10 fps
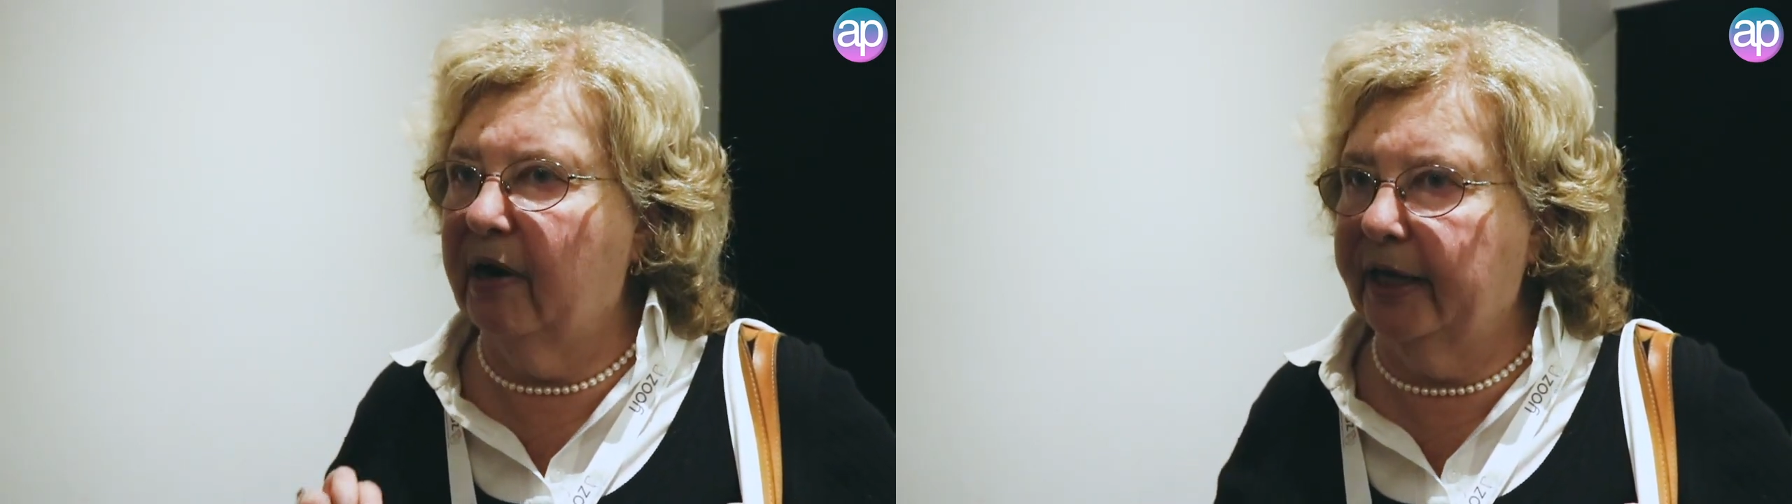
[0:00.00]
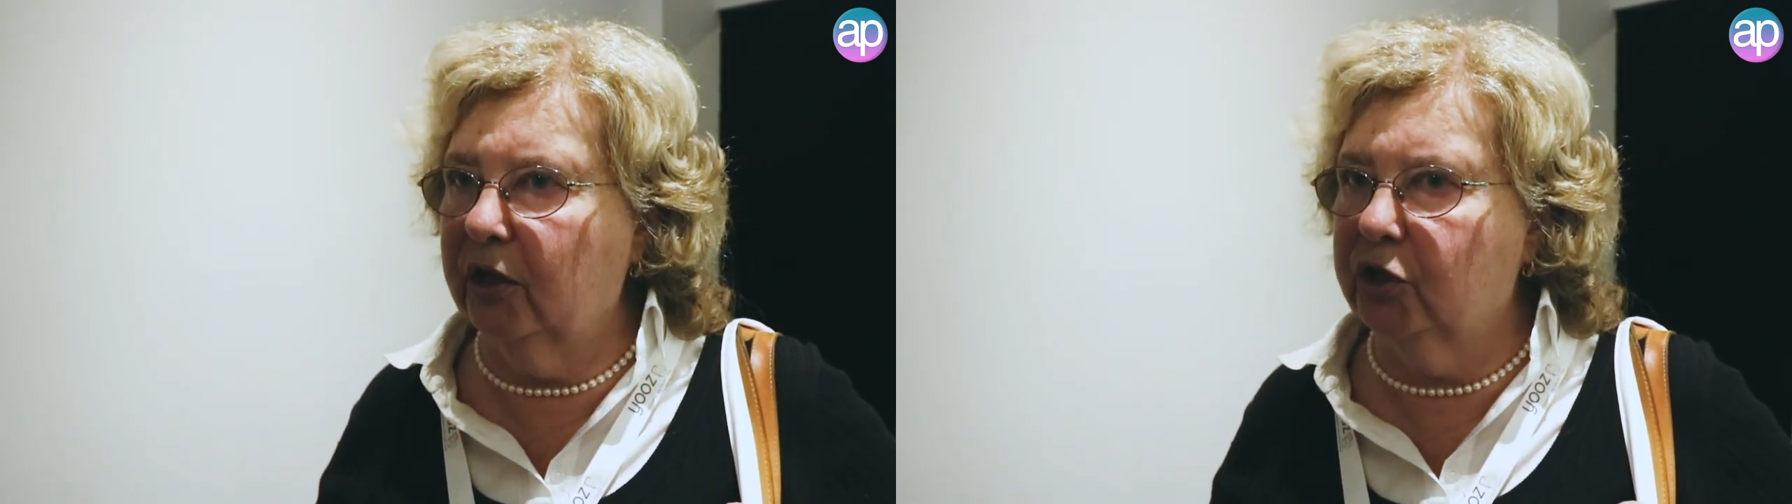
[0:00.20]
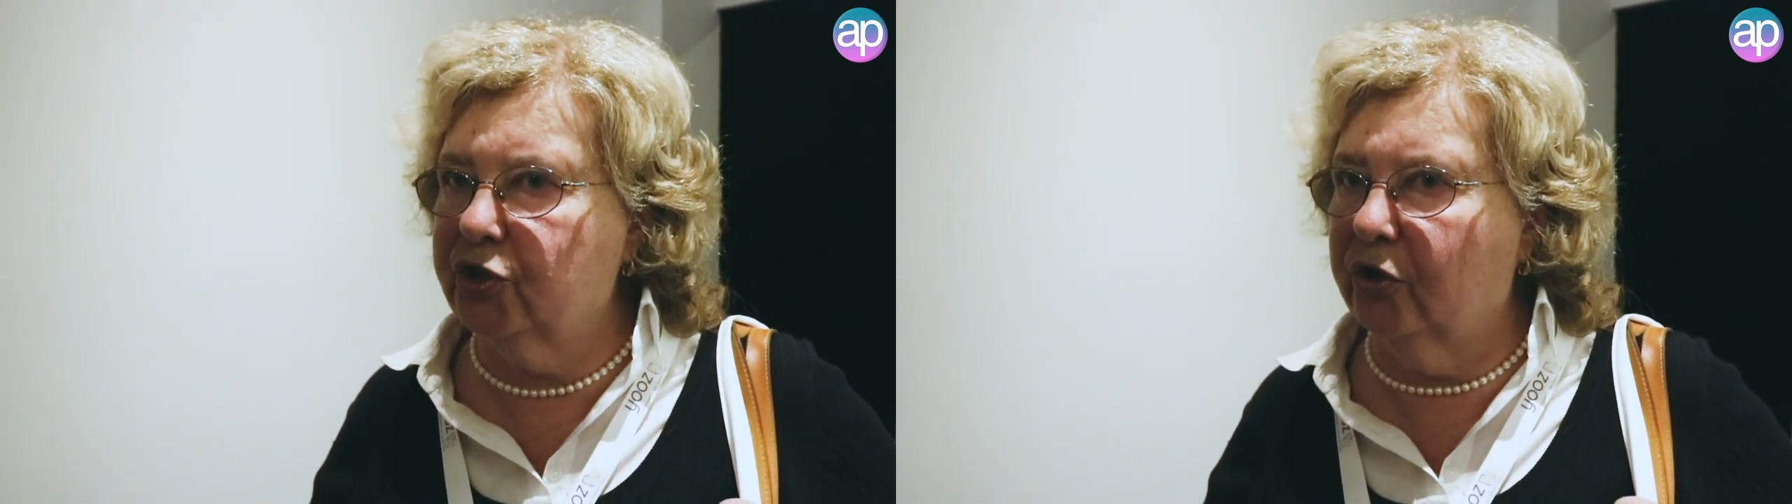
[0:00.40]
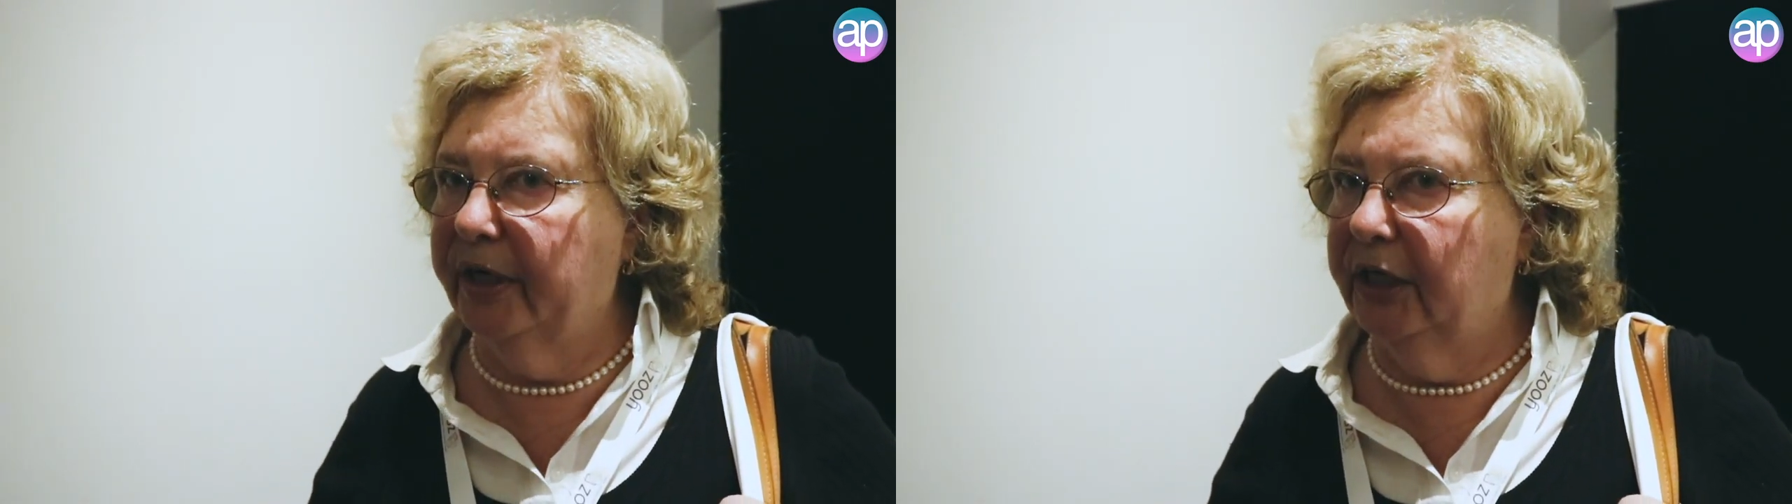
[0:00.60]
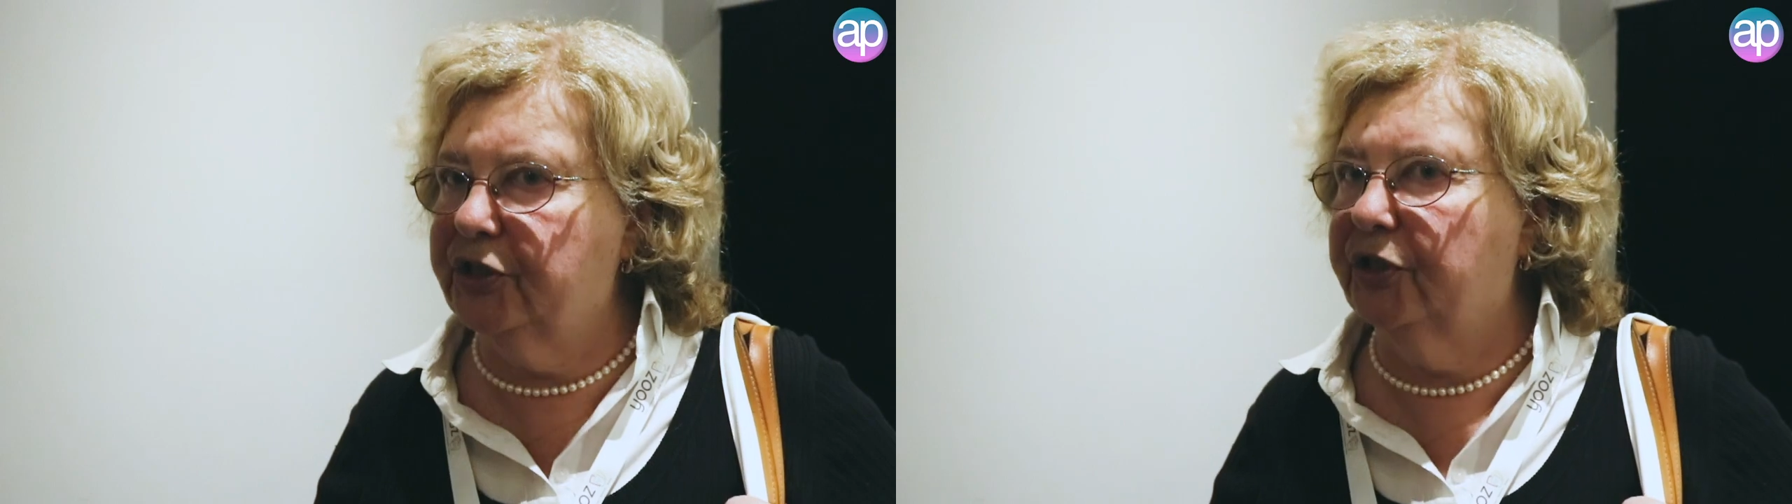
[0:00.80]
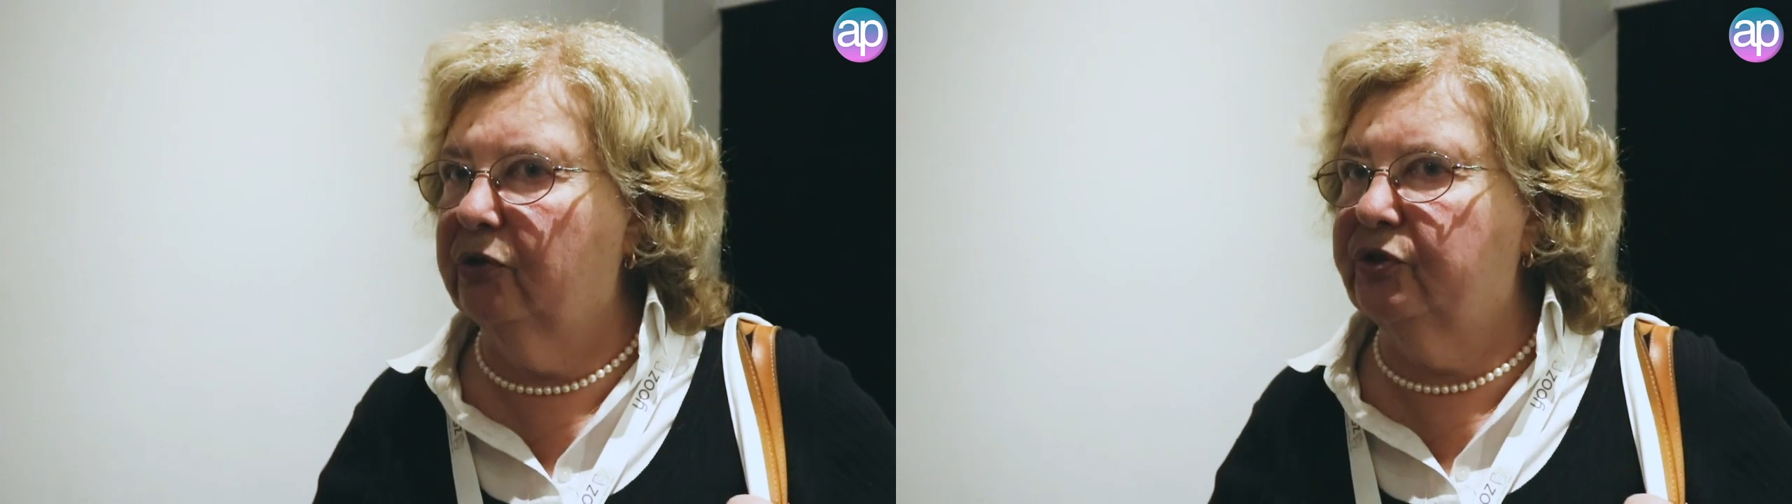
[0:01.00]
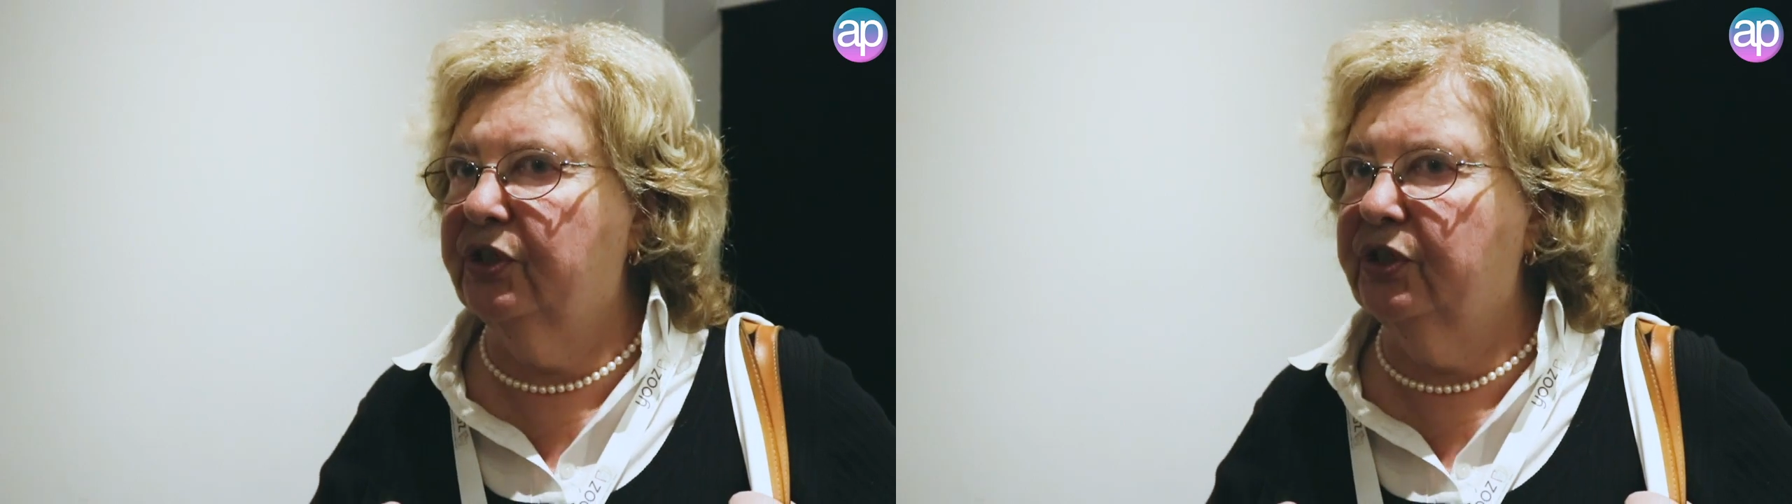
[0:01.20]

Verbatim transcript: regulatory issues